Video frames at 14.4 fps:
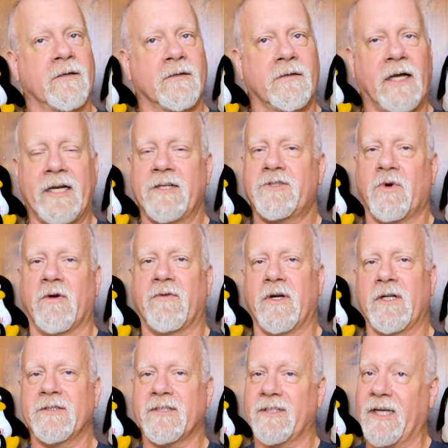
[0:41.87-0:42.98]
Linus
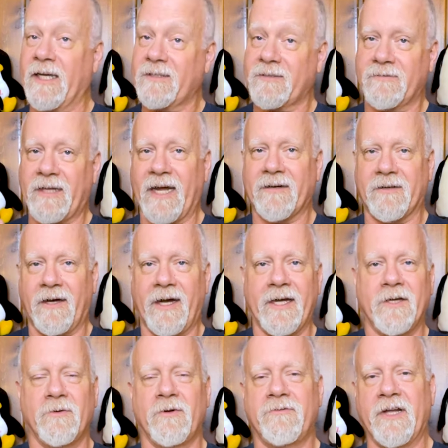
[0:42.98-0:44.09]
Torvalds, yes, that guy
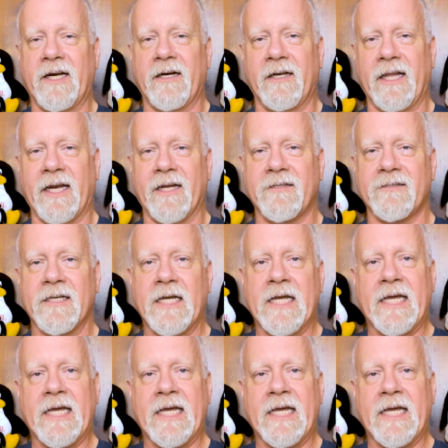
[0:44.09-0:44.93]
who invented Linux,